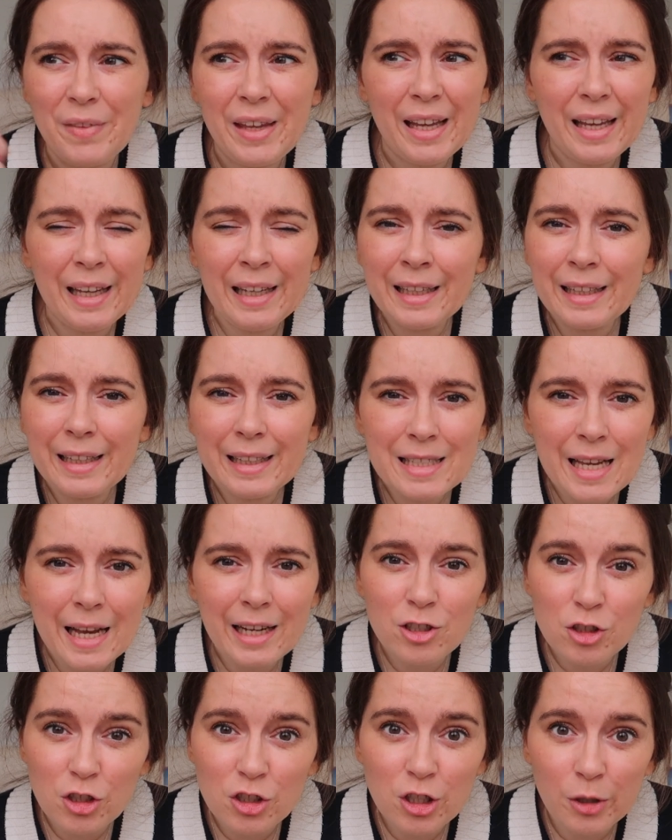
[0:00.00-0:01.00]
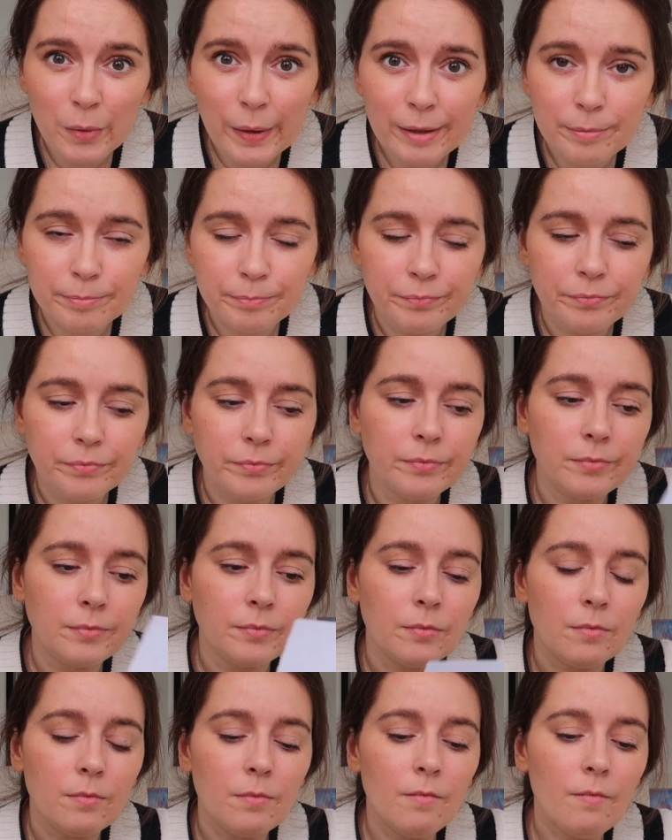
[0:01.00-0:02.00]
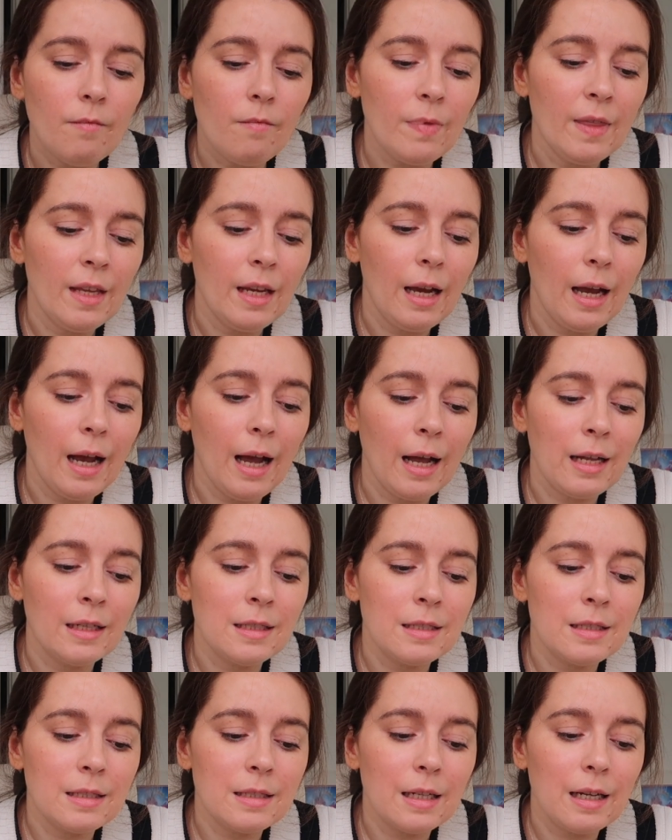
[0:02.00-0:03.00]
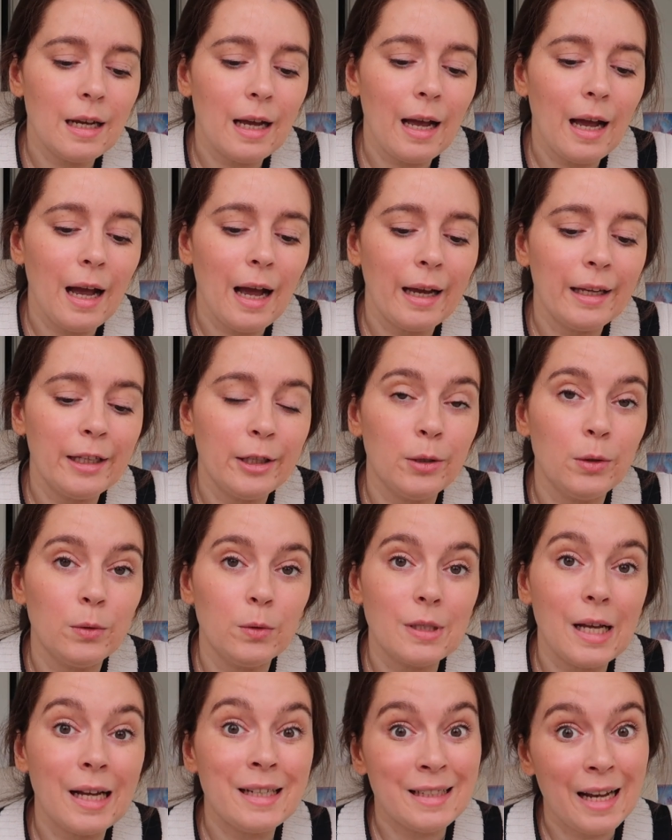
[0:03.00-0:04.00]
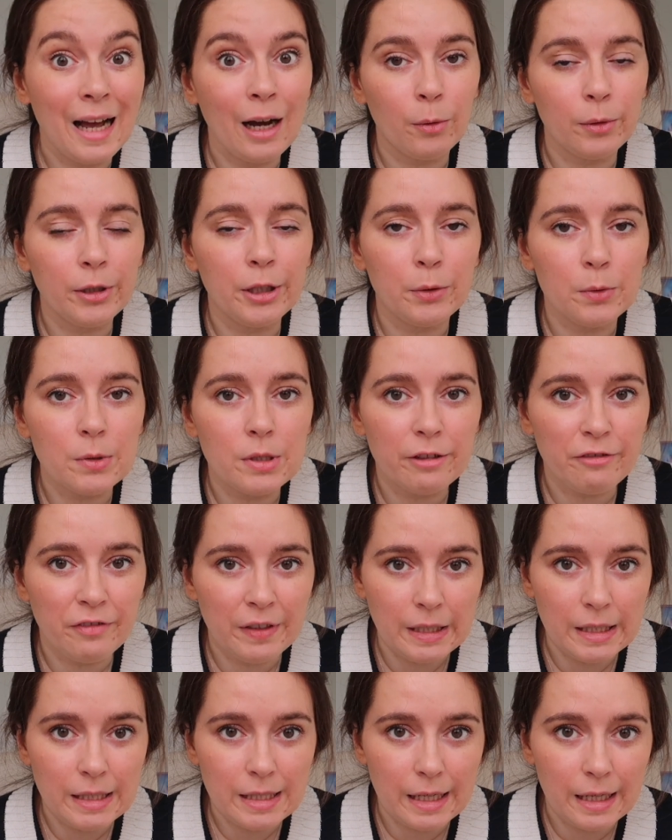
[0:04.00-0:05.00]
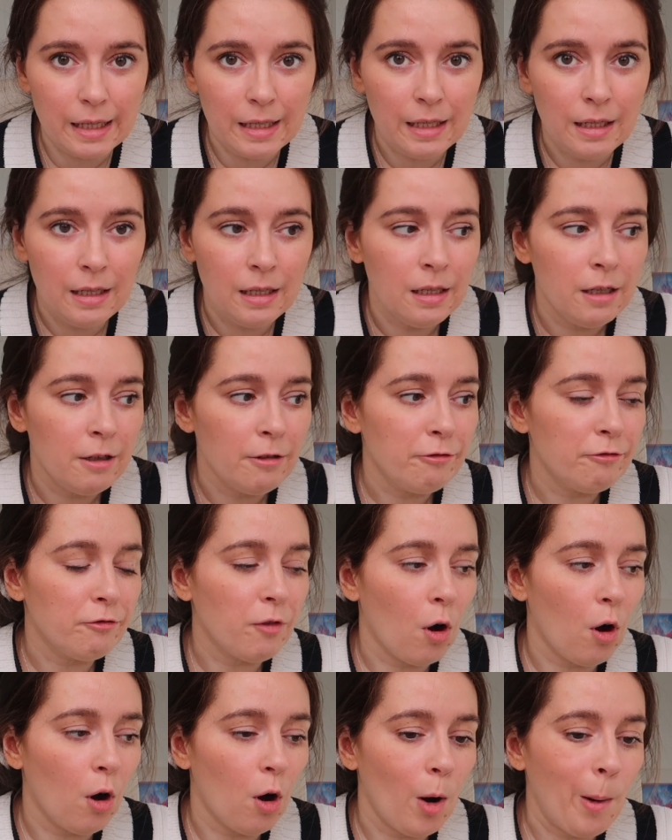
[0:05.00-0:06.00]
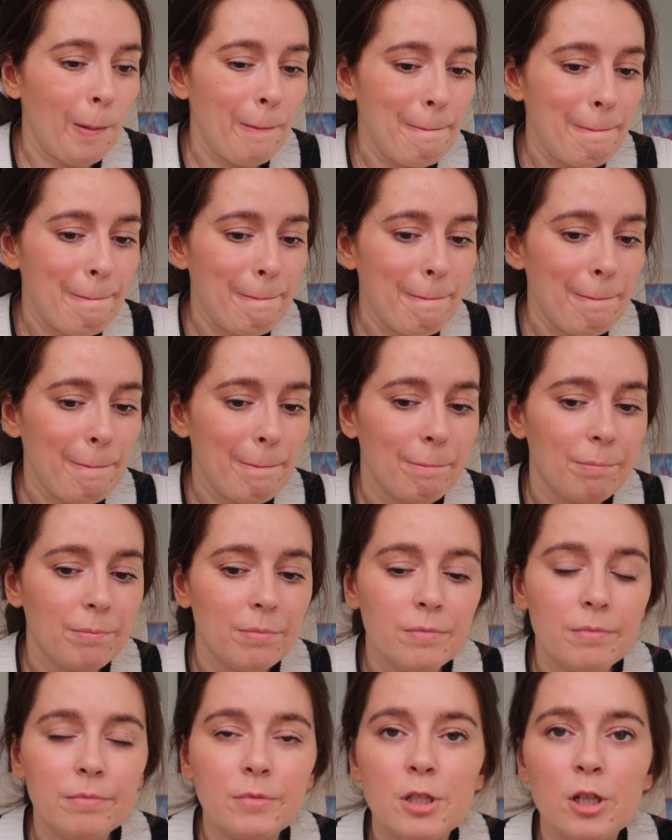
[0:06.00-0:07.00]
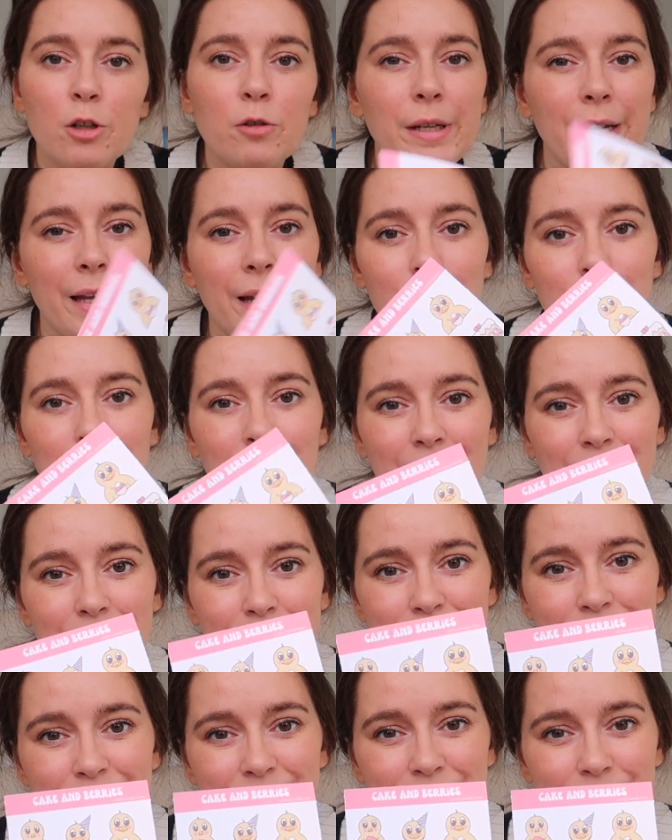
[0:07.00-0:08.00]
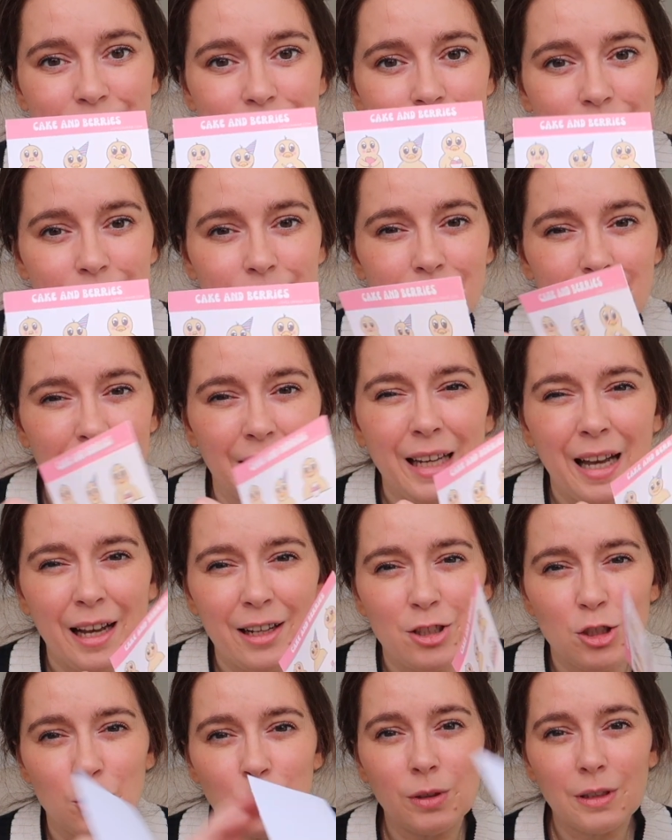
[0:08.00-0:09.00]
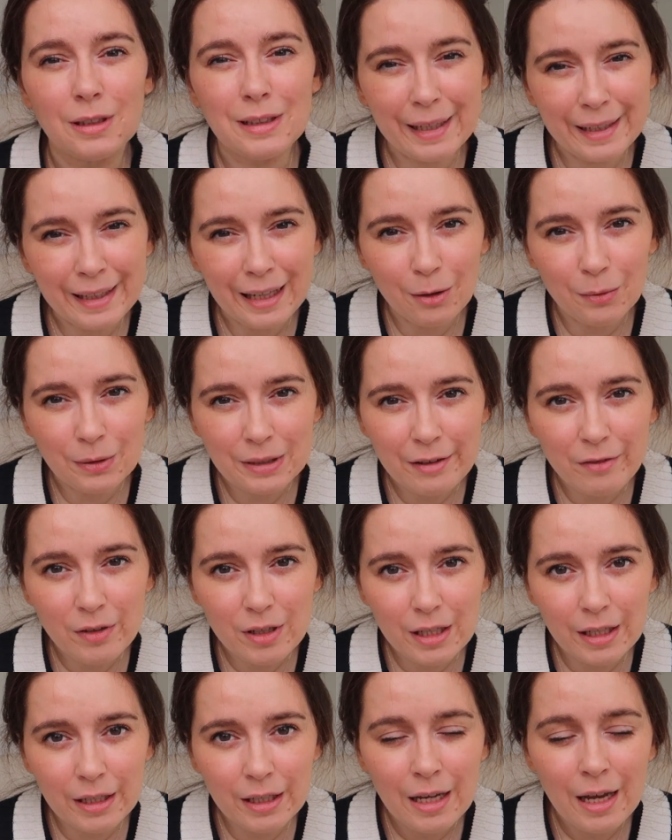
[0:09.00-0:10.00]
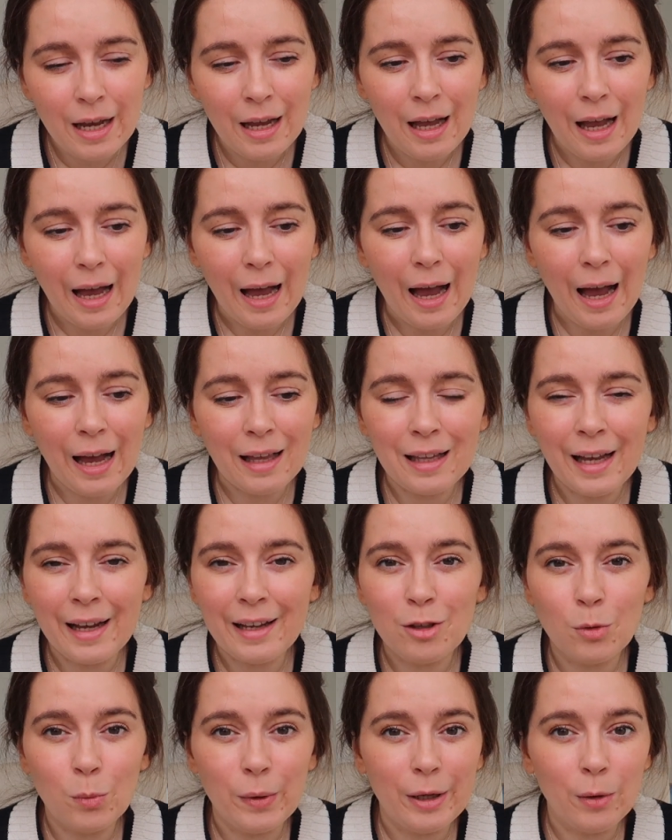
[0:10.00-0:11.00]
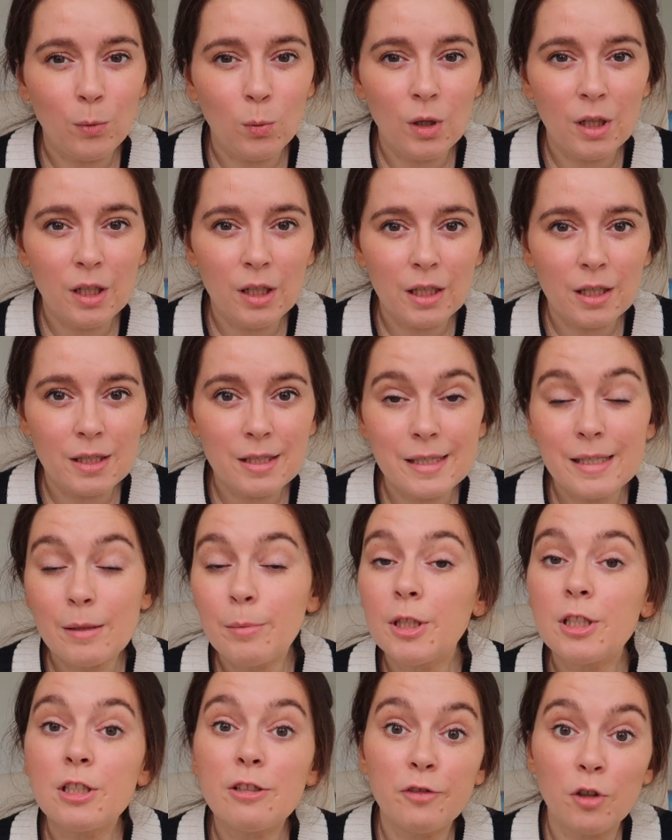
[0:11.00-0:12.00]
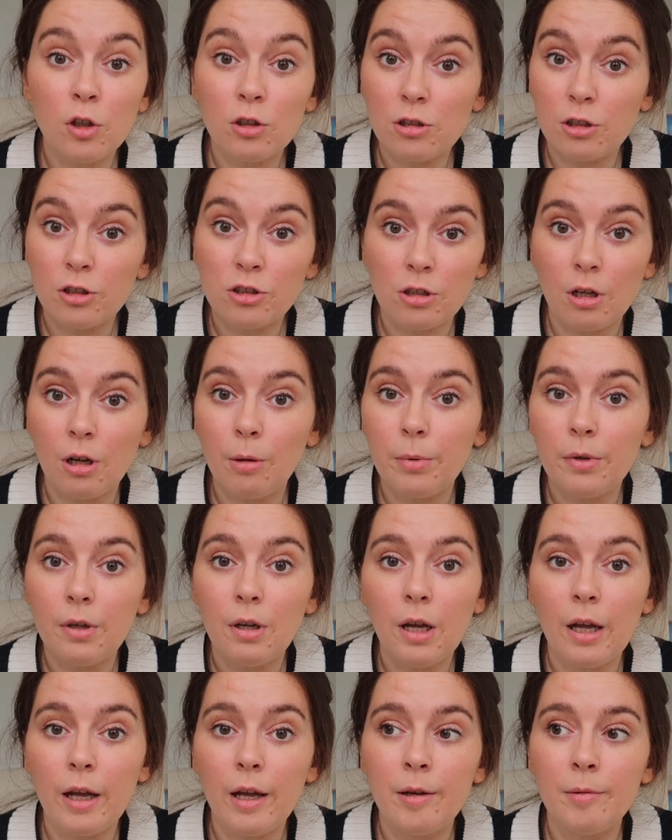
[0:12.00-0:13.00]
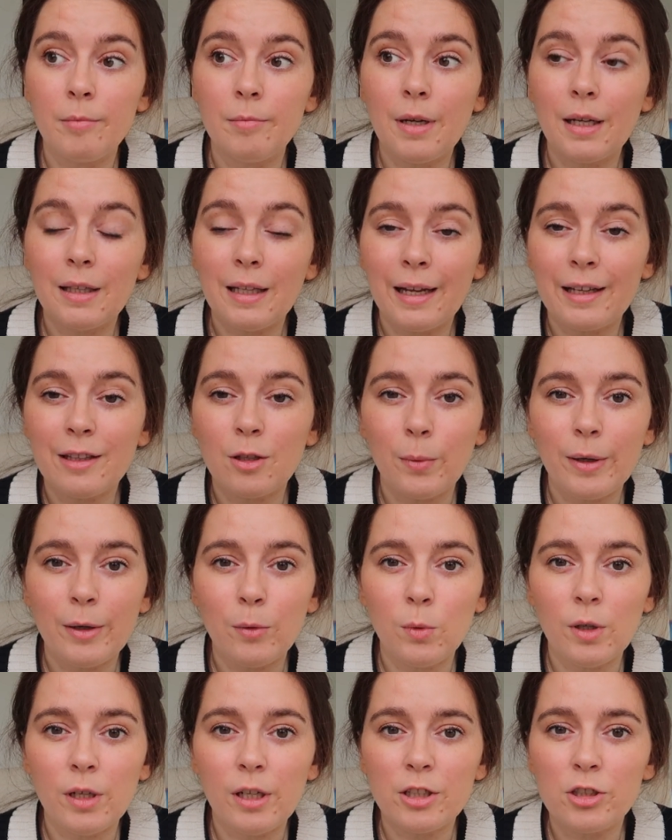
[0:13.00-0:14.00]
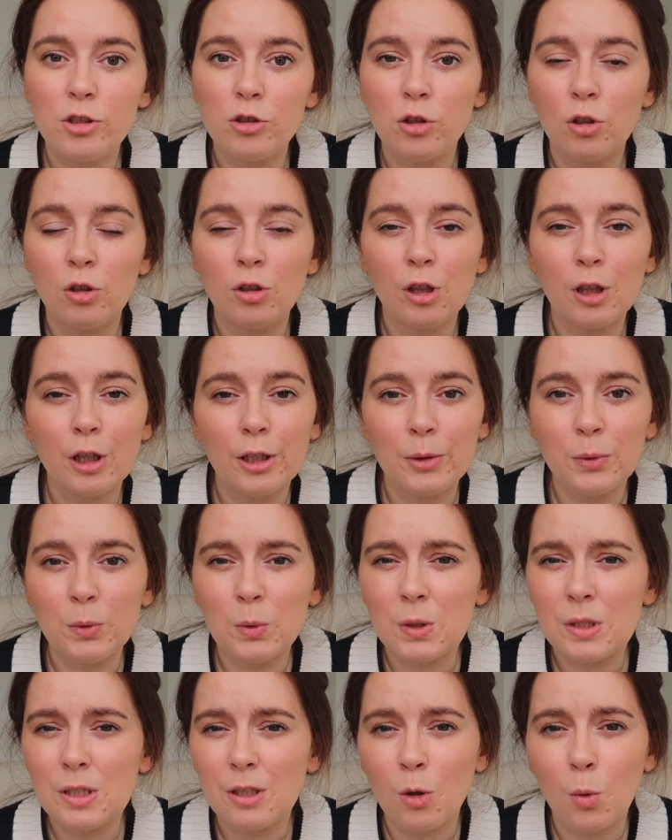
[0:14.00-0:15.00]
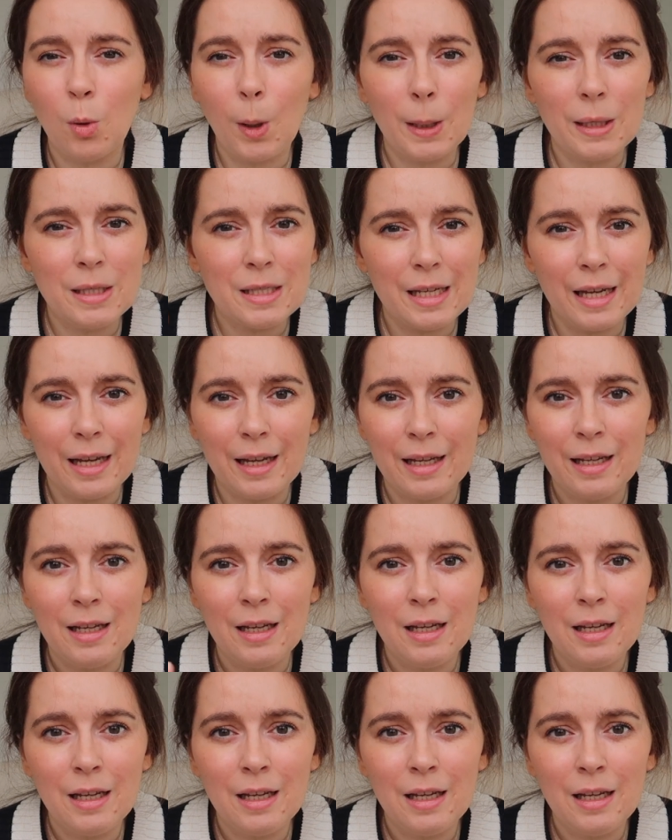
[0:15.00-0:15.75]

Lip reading: inky texture to it, and I now use Affinity to create my like actual layout and everything. I like the way it works, similar to Photoshop. I like the way it works. You don't lose the quality.